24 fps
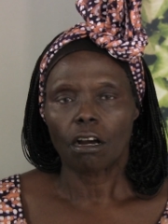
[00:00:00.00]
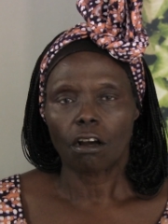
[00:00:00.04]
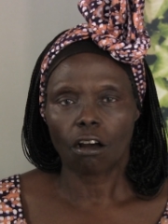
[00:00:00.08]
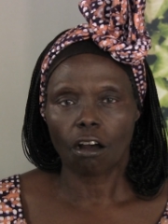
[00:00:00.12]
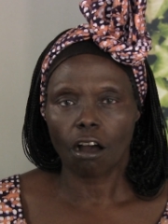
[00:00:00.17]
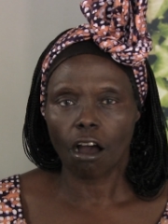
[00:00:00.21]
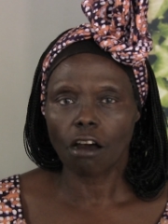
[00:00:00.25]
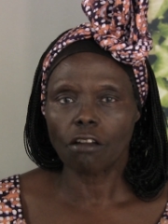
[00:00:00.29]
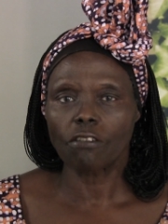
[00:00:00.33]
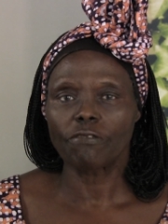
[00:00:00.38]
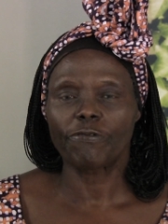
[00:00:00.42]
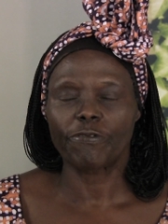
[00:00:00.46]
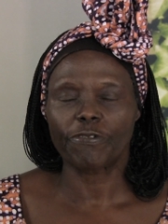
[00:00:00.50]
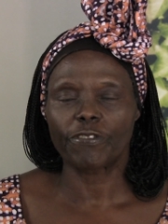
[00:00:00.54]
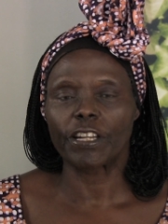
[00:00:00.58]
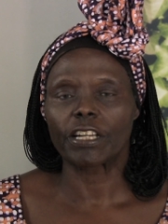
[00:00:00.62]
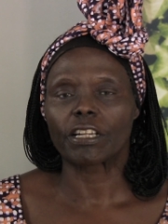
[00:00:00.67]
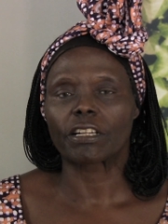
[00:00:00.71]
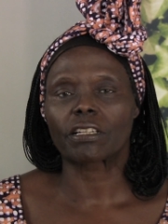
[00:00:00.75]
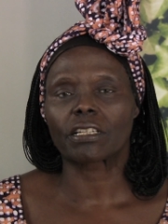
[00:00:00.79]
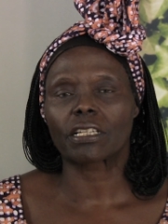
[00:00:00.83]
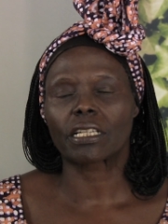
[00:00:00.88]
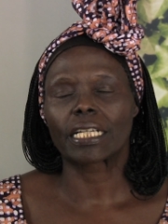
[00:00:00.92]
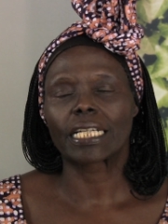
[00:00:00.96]

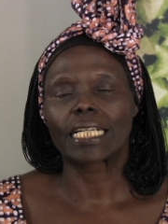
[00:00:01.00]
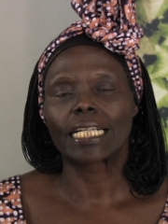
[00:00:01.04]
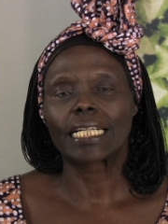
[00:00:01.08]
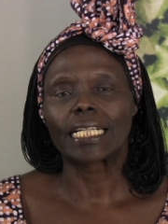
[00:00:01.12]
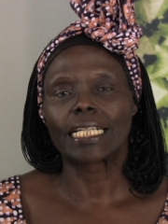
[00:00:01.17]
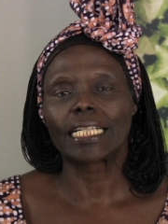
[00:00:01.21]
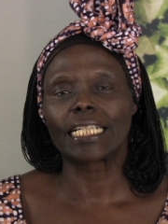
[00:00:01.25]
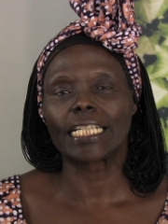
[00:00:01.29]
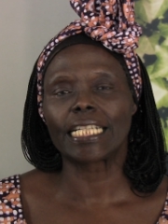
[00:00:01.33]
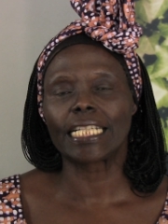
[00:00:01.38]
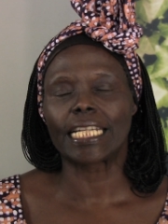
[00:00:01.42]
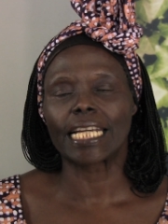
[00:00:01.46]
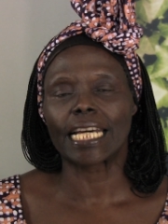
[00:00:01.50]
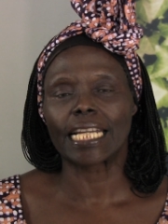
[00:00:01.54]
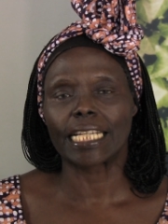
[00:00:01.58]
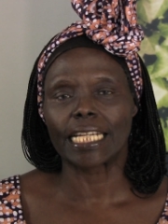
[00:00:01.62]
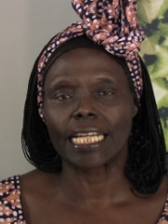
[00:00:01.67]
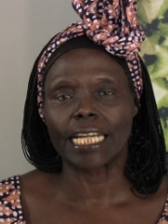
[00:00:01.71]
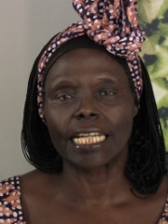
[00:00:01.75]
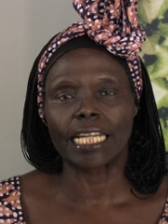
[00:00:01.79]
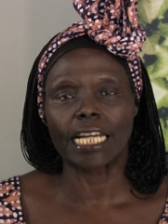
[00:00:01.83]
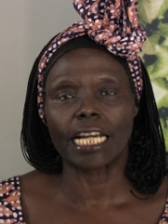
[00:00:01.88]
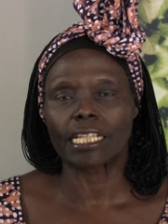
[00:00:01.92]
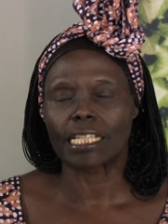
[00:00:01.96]
conflict-ridden
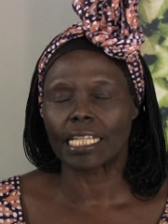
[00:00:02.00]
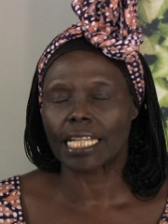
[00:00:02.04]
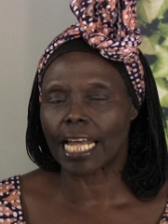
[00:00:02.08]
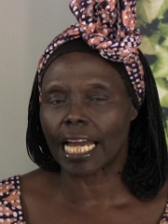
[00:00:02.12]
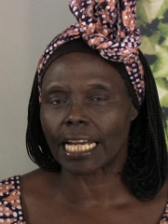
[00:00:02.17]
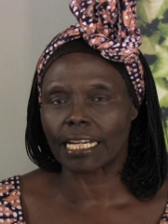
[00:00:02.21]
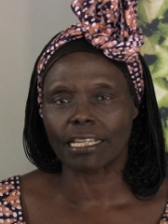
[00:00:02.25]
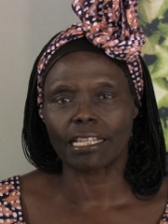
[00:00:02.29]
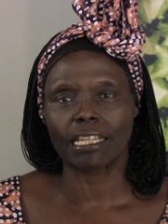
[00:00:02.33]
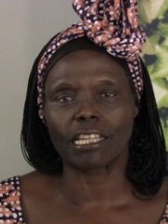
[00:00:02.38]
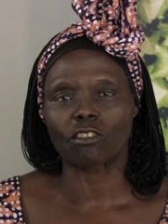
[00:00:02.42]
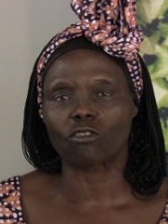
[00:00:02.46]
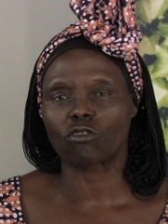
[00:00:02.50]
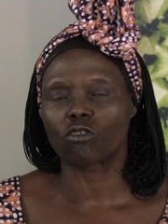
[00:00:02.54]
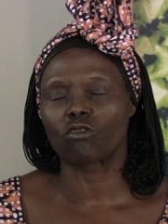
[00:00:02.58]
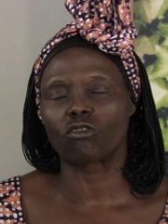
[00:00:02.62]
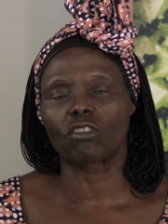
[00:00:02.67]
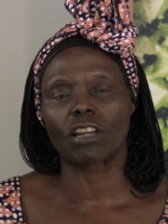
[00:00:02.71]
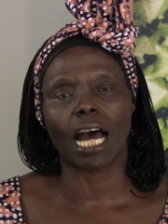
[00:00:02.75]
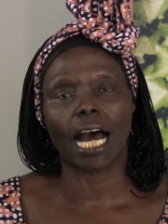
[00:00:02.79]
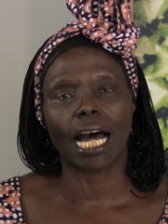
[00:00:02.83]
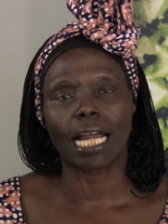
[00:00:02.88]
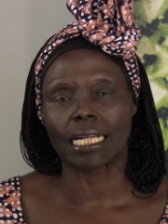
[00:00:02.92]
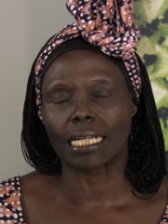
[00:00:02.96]
areas like the
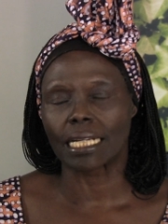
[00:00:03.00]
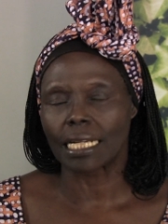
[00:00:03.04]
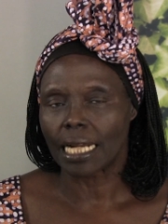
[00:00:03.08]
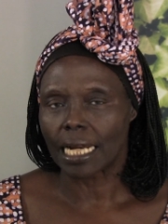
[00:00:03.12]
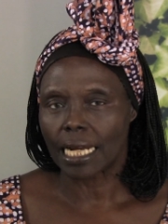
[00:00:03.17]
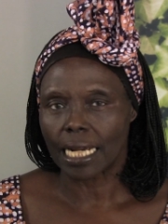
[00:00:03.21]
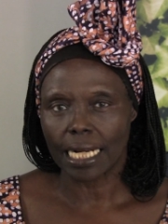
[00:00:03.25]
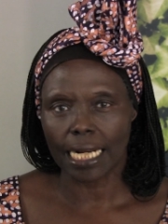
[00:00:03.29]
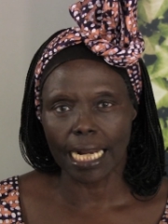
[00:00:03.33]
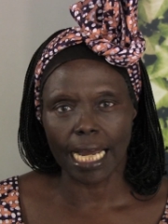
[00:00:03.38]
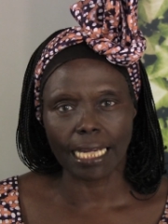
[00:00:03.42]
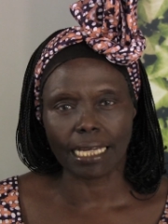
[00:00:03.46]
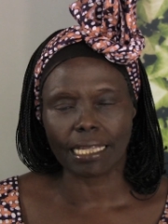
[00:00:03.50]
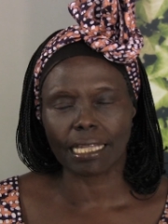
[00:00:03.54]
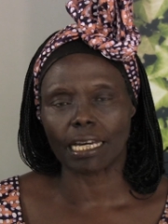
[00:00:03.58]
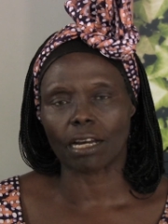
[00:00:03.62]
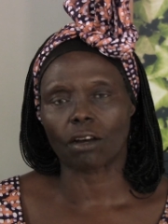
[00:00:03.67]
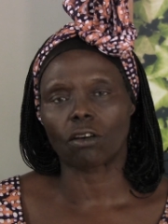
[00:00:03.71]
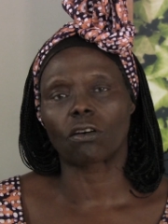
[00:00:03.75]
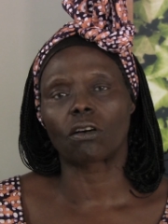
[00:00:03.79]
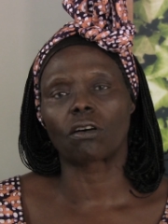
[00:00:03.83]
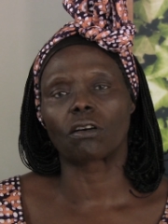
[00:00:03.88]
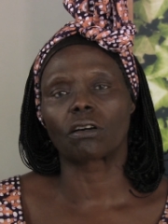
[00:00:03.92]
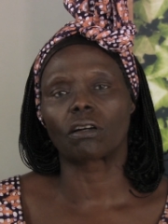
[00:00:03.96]
Sudan, like the
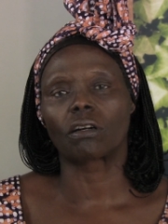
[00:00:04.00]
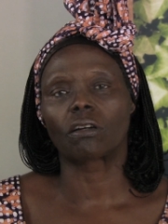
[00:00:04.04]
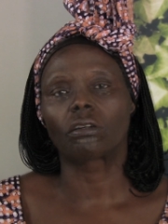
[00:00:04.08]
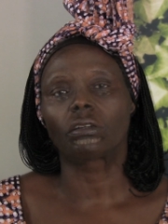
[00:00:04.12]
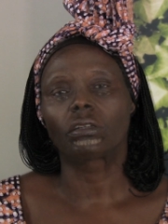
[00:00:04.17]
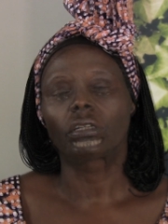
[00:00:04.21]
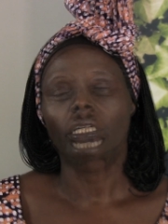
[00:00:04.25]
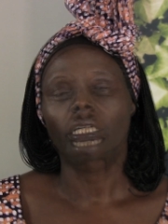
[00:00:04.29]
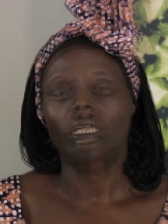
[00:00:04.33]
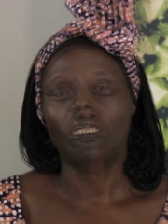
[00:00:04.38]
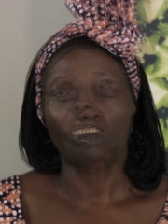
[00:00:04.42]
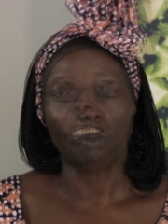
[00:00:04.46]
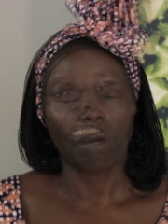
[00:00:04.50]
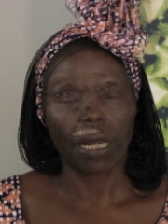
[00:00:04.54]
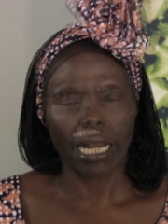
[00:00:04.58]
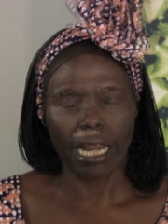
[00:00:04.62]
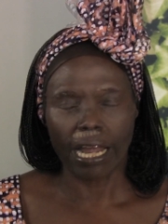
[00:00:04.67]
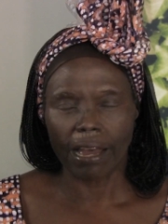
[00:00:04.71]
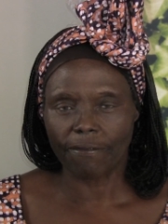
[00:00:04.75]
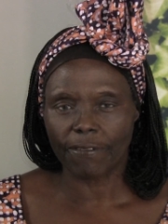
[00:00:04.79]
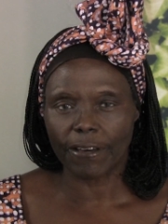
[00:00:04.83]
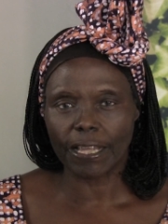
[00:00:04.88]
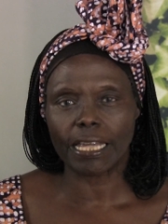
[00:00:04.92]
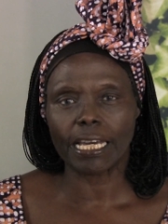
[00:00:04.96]
Congo.
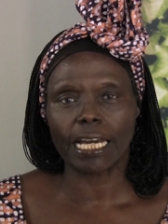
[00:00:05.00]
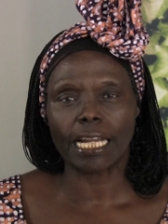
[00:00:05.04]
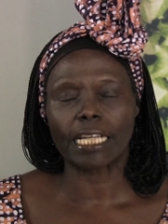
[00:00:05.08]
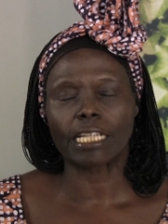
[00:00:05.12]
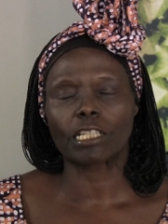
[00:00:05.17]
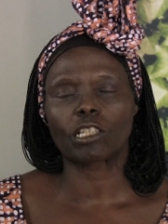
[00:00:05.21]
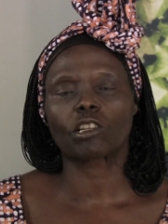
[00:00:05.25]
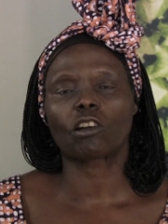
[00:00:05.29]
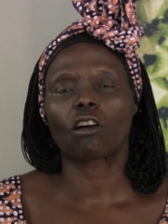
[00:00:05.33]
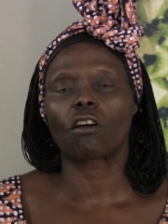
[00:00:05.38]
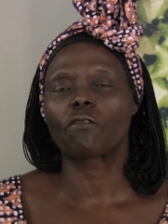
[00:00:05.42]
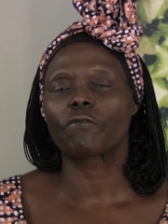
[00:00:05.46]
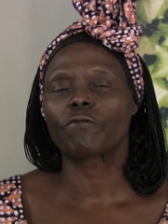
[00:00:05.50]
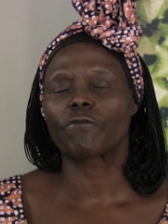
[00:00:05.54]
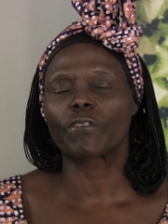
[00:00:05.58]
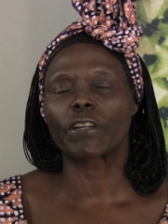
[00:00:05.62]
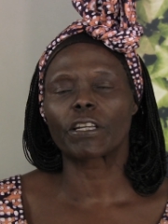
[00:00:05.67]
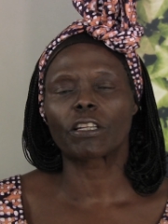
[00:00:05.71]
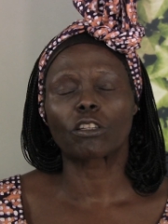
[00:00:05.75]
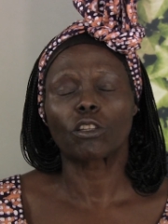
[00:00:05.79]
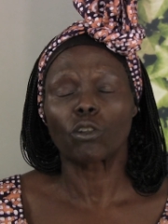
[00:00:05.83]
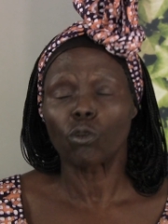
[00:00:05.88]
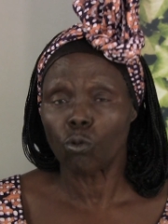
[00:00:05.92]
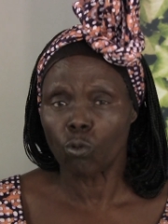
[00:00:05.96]
Whenever there is
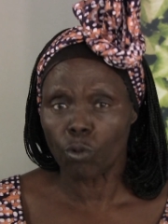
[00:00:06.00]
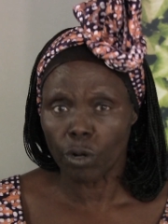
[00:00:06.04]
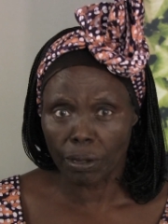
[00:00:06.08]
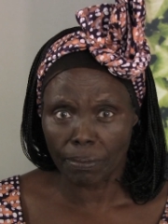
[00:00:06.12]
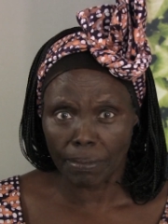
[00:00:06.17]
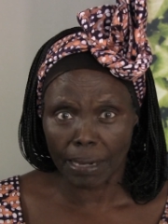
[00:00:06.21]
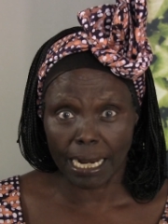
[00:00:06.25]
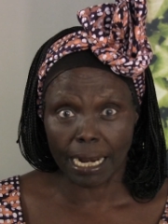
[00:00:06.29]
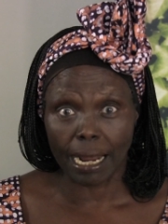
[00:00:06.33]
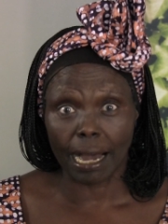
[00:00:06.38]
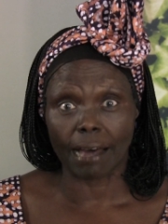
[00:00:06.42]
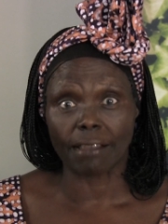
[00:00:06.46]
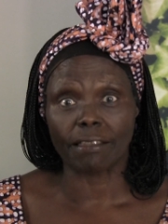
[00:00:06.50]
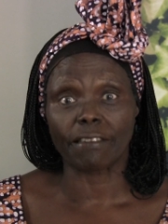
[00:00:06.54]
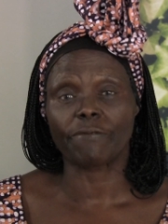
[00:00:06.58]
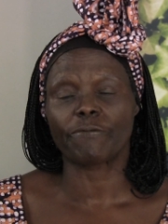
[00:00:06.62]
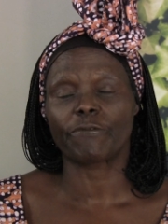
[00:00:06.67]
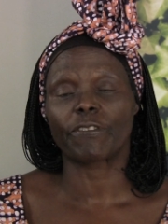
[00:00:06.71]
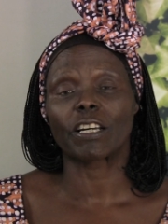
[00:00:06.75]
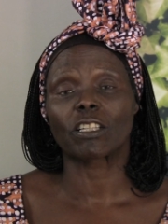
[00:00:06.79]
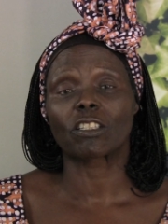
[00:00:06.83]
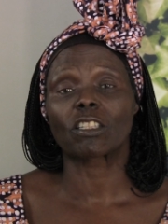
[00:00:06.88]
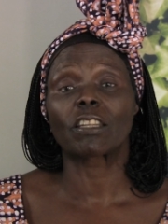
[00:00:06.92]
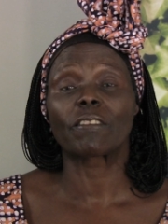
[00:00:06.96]
conflict, women are the
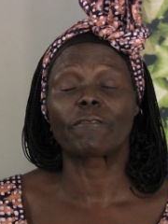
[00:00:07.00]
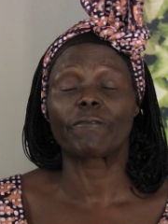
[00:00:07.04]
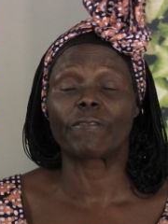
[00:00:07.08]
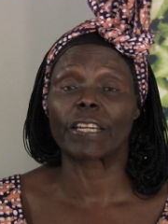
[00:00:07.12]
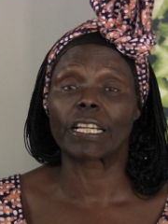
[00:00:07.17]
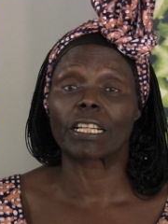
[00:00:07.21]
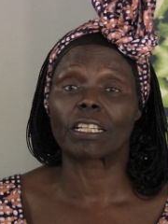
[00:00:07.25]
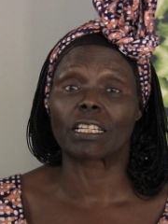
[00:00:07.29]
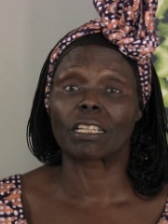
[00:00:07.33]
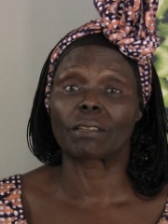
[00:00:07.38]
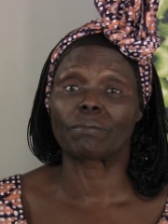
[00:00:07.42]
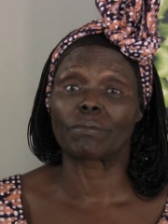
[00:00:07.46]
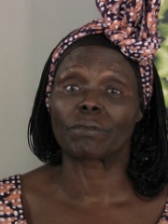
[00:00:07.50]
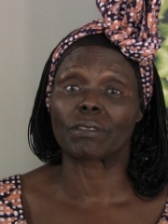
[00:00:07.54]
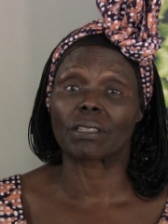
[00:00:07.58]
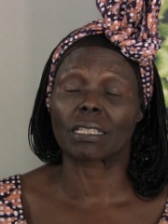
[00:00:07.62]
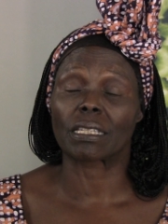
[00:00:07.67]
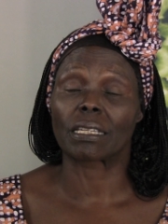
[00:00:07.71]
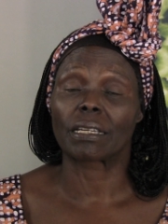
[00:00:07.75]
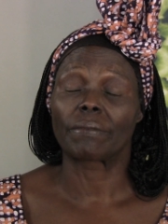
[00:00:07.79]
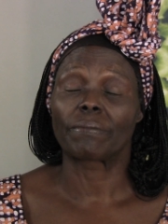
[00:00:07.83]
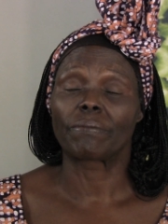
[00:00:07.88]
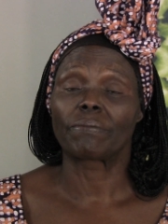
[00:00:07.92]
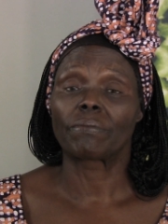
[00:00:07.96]
first
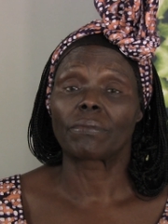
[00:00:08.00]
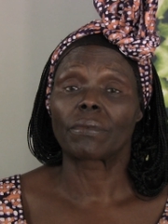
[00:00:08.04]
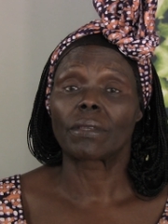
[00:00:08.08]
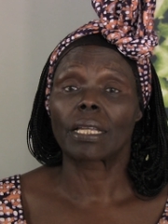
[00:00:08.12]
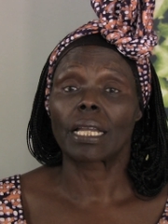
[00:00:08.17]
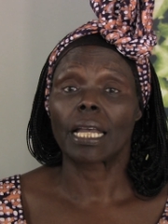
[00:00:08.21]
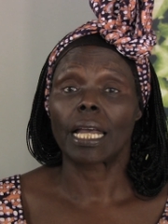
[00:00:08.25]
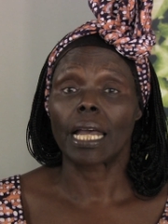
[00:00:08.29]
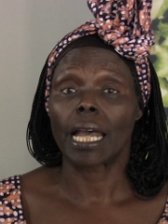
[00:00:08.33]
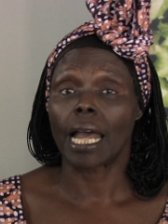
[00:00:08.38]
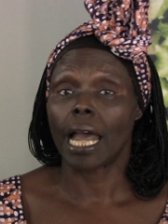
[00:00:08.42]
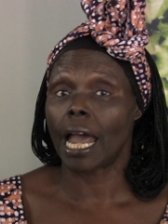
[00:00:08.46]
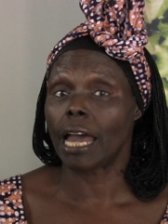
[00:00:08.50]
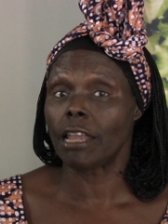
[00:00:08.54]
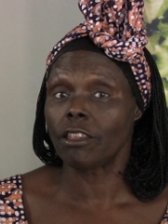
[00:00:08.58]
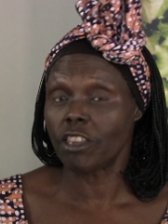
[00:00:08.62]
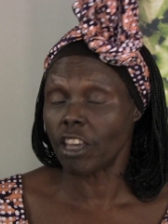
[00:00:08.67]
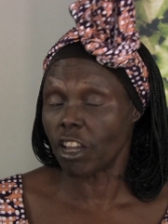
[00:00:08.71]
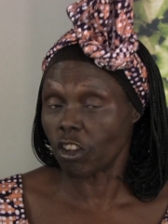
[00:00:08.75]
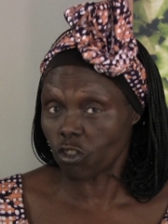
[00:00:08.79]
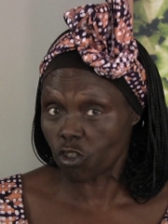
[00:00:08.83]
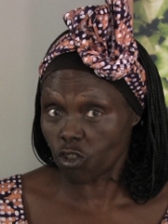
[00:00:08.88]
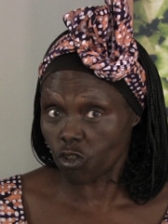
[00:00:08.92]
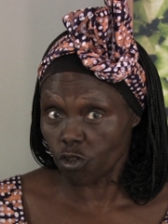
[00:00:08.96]
victims and
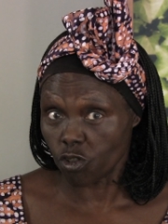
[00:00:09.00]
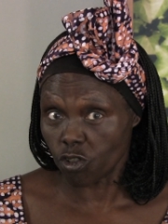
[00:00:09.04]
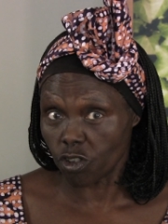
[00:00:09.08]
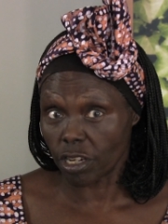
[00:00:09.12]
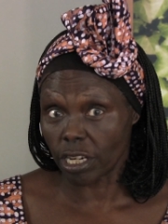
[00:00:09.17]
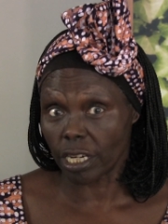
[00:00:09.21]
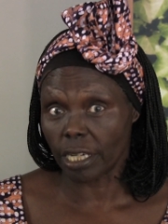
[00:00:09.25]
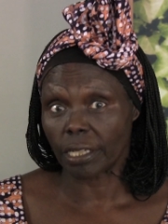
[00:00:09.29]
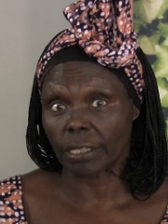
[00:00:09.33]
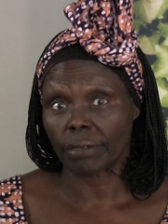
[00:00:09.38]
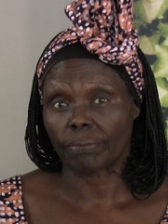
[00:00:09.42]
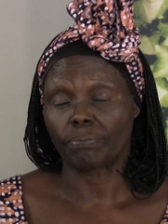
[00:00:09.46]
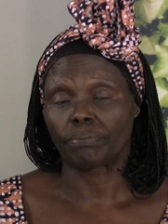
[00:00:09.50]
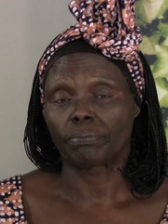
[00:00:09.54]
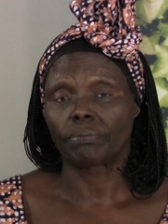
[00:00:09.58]
their children.